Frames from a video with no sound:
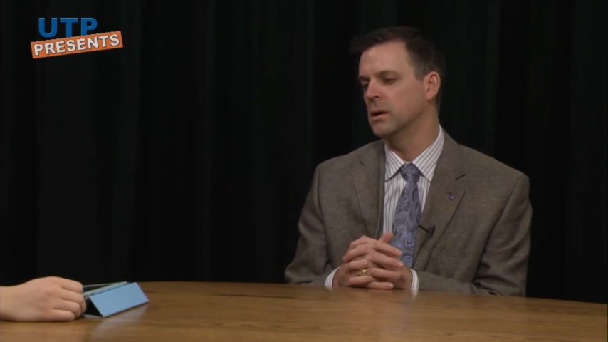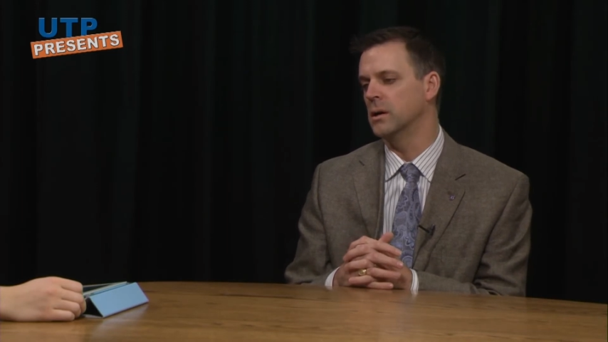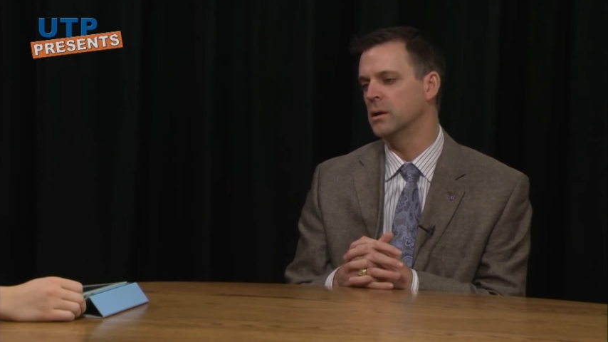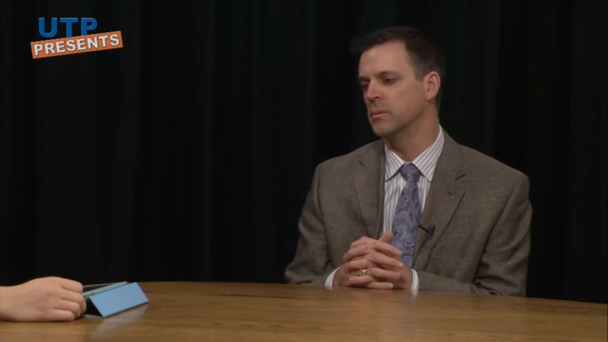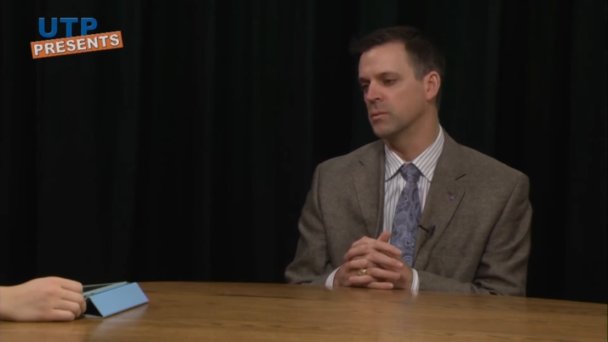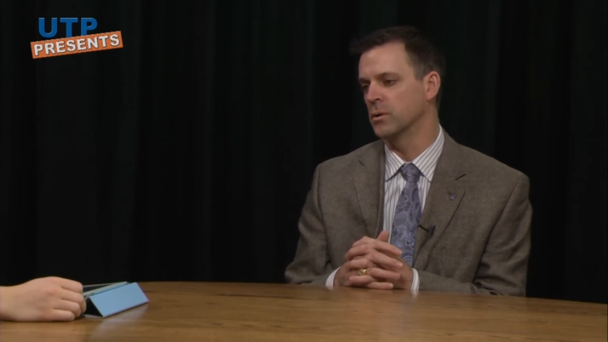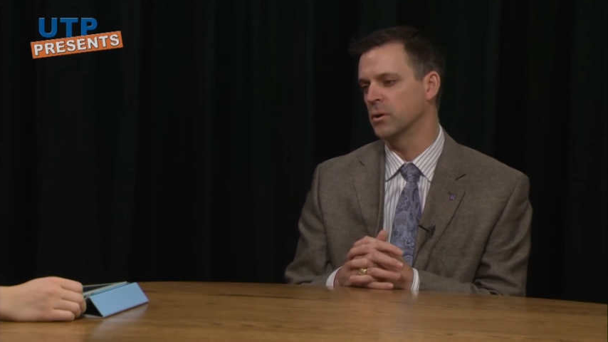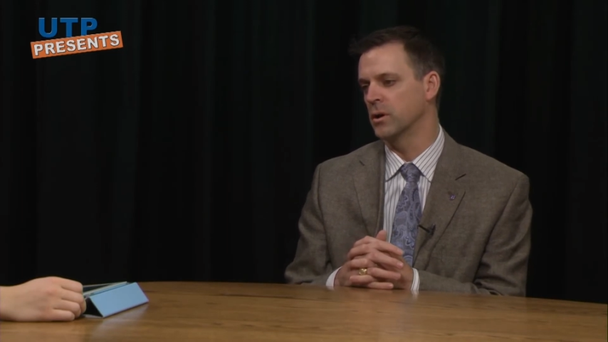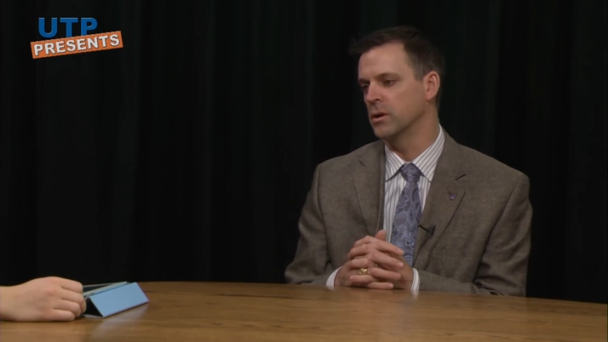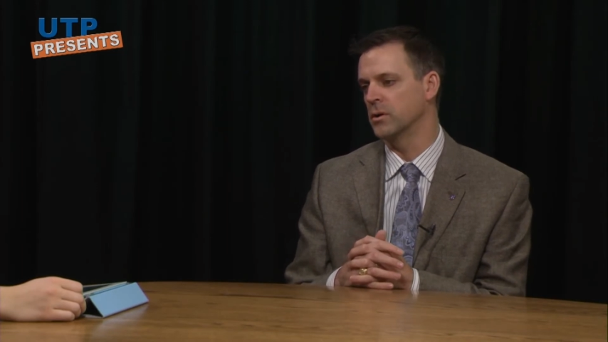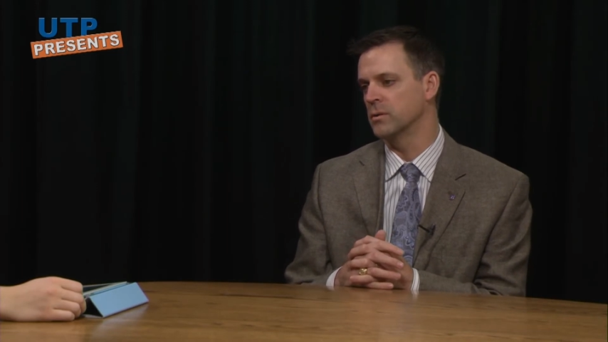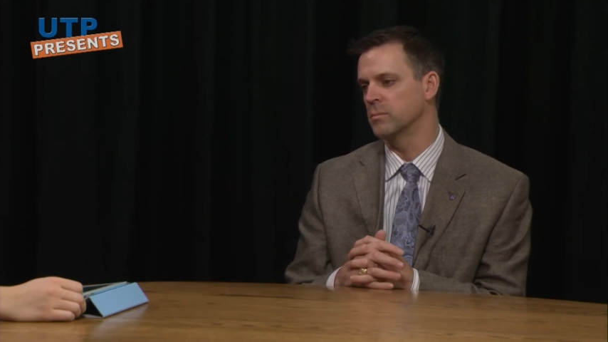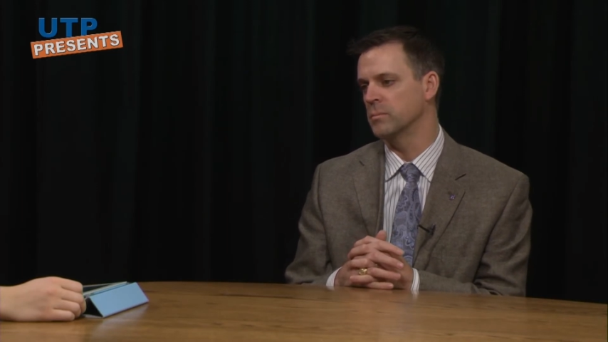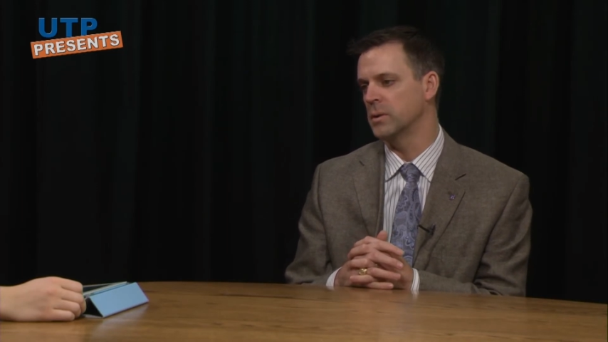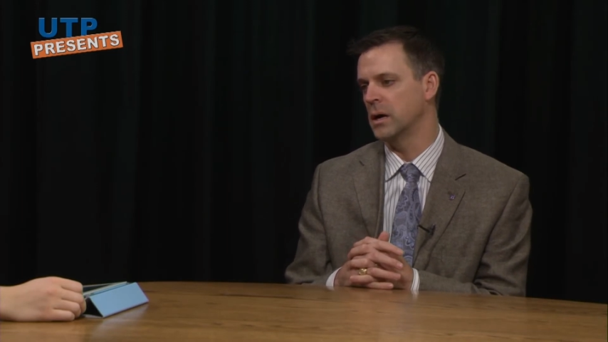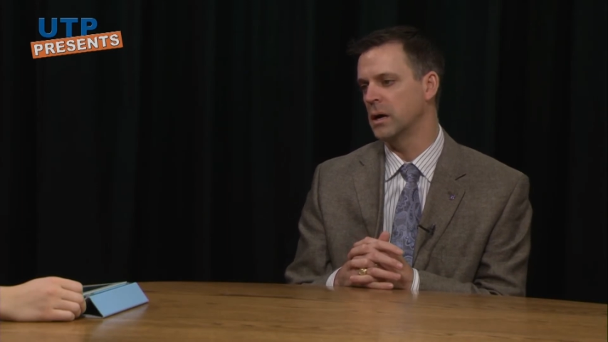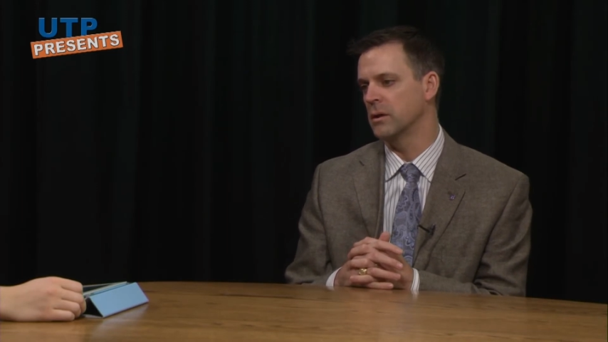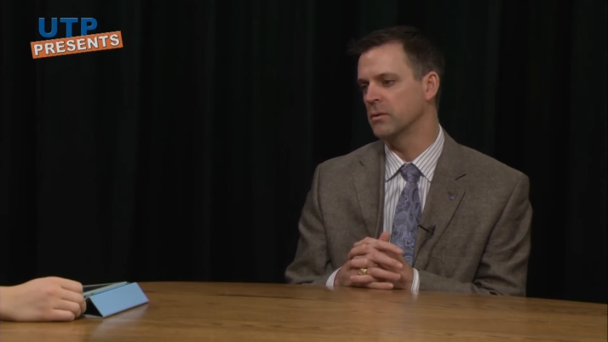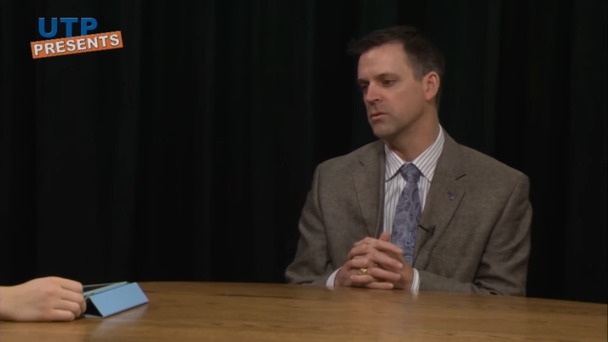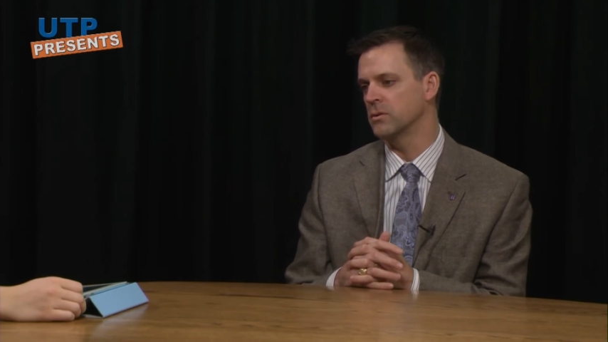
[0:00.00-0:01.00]
immigration
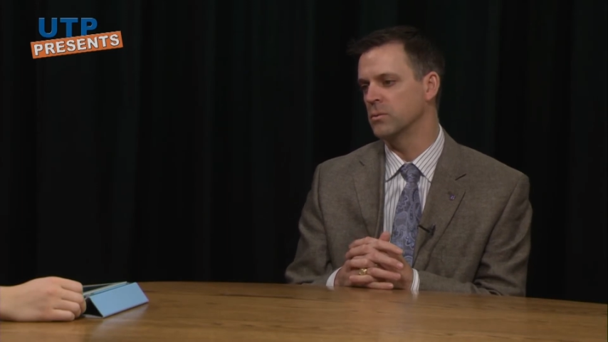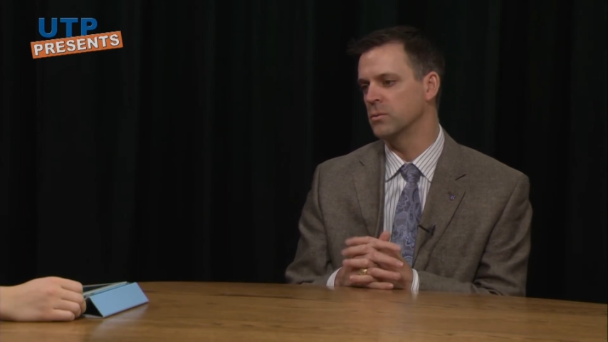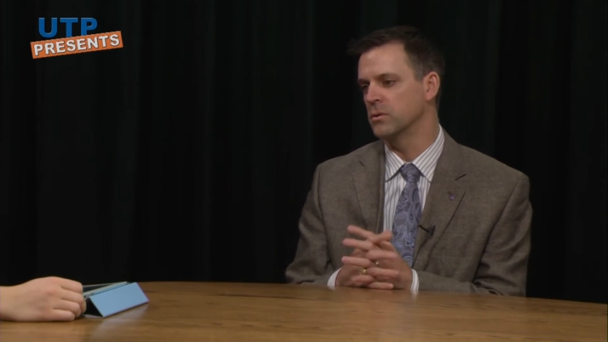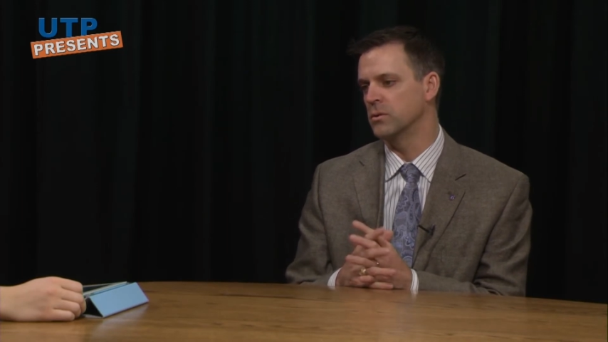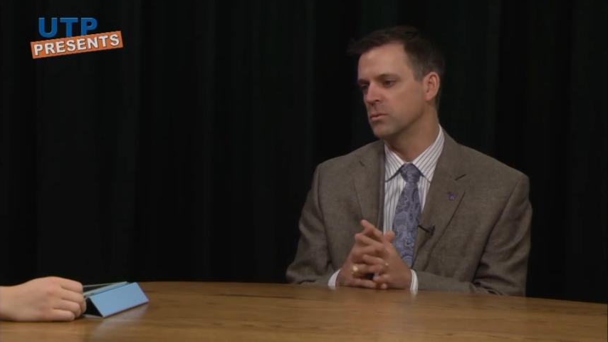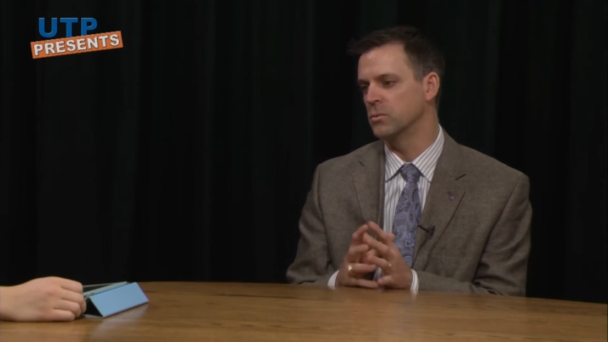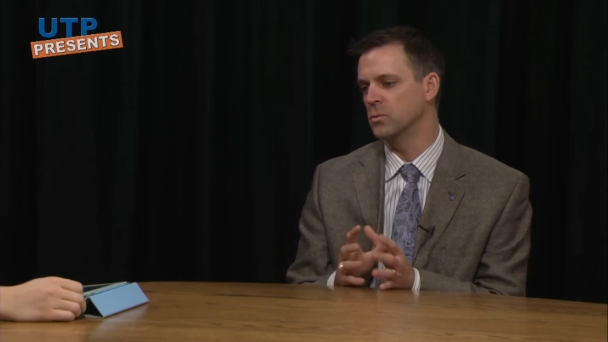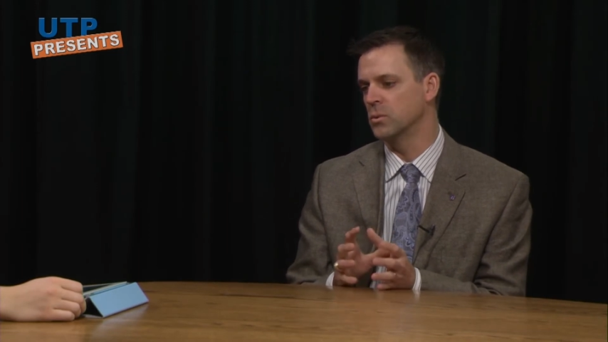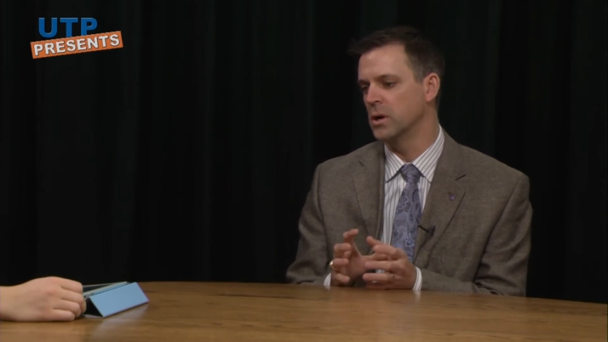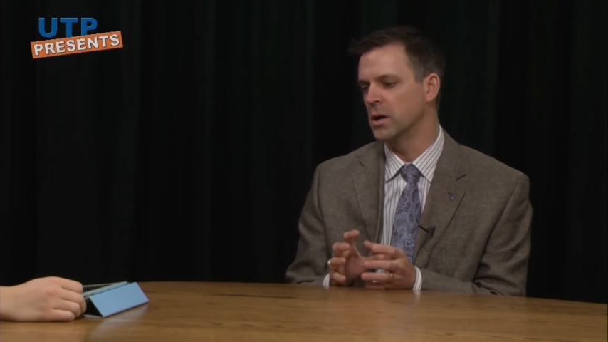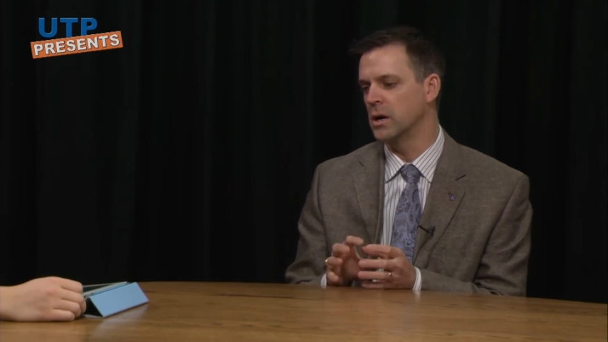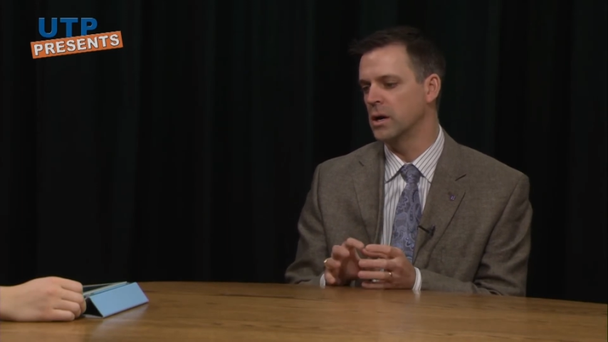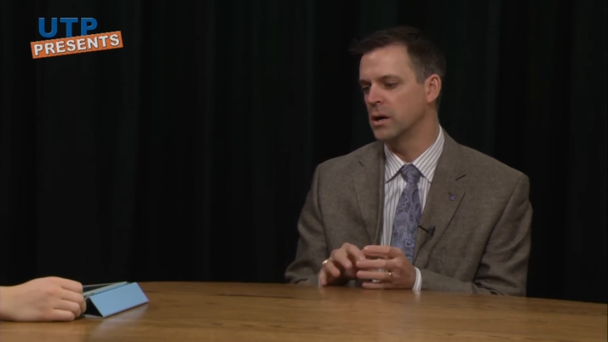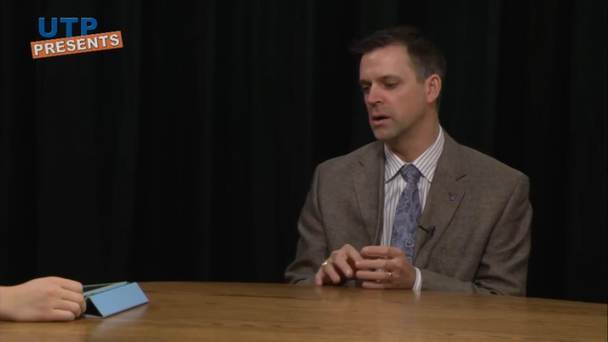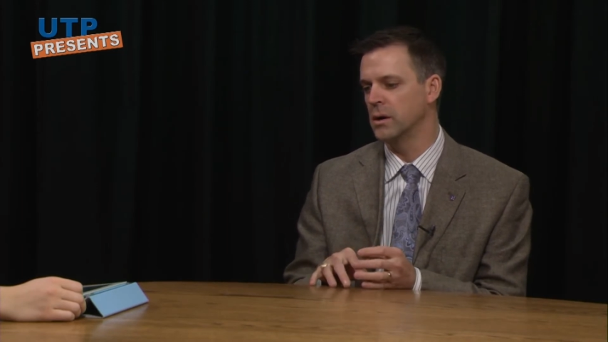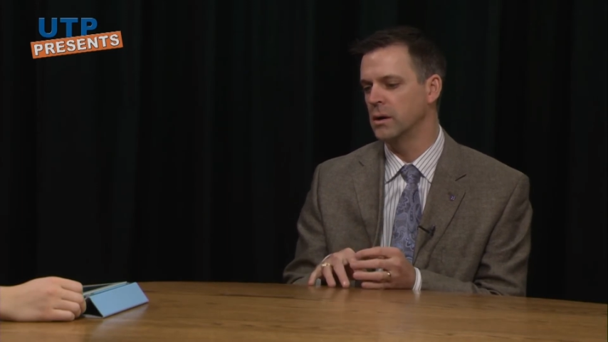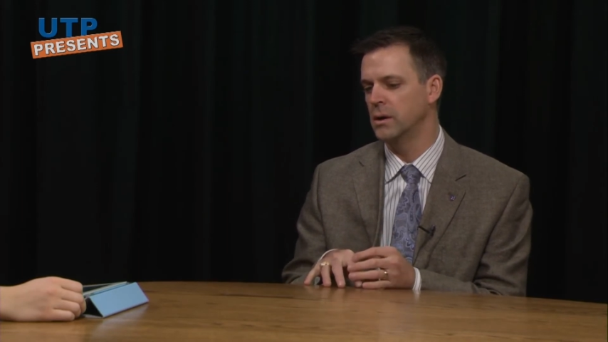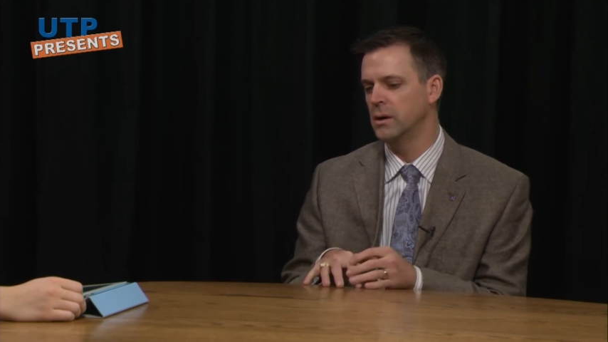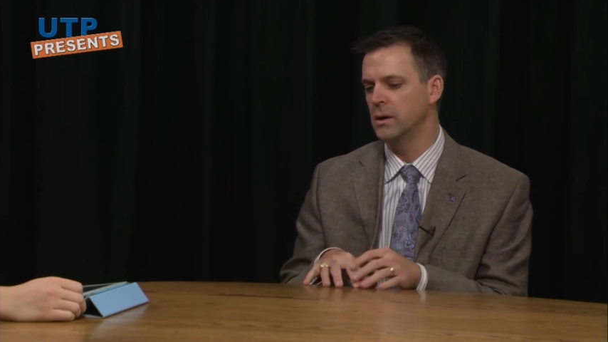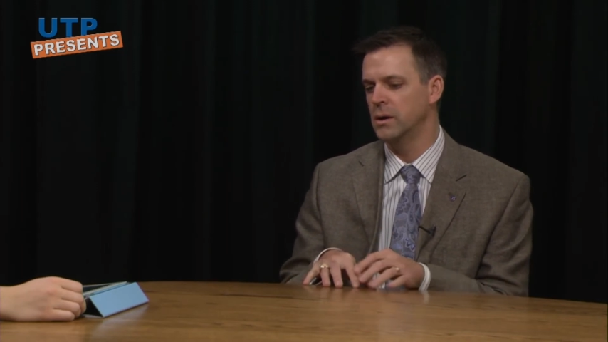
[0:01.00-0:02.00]
policy, which is where